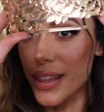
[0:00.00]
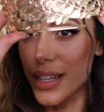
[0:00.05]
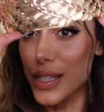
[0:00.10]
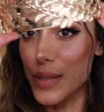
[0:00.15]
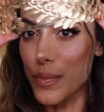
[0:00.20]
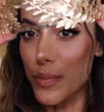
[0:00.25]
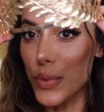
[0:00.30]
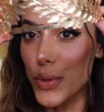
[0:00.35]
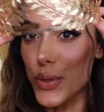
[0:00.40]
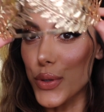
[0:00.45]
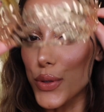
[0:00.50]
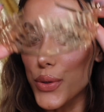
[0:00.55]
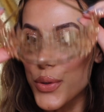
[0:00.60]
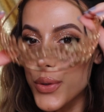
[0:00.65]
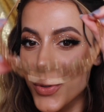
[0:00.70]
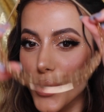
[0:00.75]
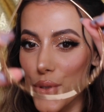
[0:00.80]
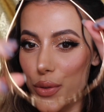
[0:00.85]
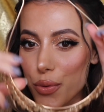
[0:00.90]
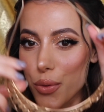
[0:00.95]
this
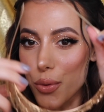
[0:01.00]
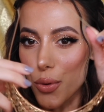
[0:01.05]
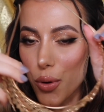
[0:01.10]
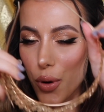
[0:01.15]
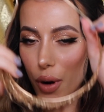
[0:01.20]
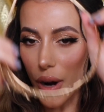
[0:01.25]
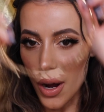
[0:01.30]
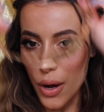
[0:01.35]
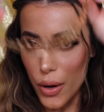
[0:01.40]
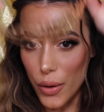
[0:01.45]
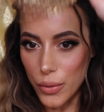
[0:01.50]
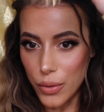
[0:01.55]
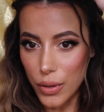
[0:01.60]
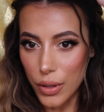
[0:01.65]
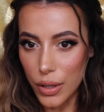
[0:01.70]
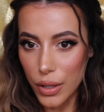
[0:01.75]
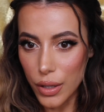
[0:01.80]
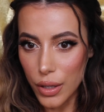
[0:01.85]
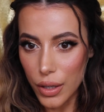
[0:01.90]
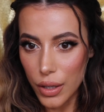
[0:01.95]
beautiful crown,
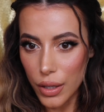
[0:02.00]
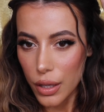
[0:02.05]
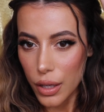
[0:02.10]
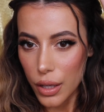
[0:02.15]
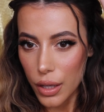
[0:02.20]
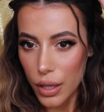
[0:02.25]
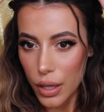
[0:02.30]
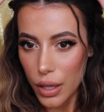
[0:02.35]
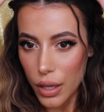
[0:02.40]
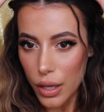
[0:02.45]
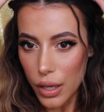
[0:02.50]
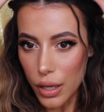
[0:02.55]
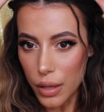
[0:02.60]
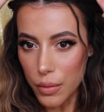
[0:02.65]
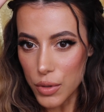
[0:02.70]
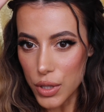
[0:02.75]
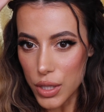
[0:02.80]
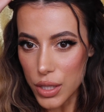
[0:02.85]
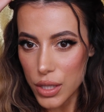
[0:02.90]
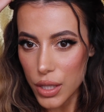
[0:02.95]
and
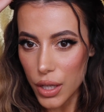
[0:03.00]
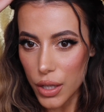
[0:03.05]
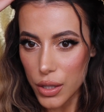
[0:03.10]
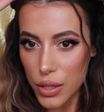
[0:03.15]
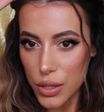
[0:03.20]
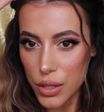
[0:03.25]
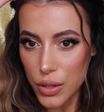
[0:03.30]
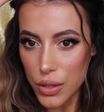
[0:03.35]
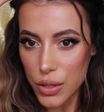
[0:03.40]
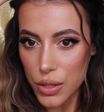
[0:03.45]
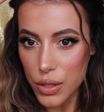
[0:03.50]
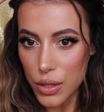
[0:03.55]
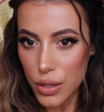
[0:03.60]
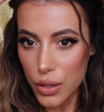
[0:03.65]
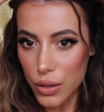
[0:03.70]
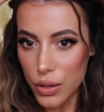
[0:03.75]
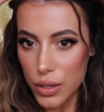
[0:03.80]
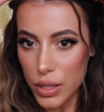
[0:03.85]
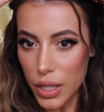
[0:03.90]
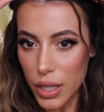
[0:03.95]
I'm just going to
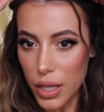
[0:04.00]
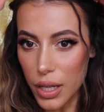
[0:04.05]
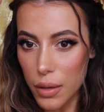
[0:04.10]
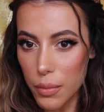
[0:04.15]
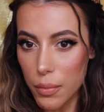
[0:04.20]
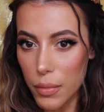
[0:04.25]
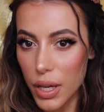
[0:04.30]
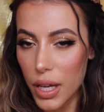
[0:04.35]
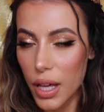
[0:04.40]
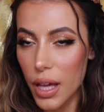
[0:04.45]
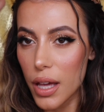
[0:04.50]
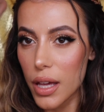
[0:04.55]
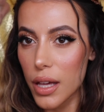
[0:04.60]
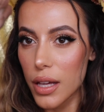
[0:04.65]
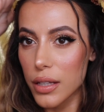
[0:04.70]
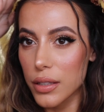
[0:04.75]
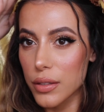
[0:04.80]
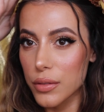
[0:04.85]
slot it in my hair.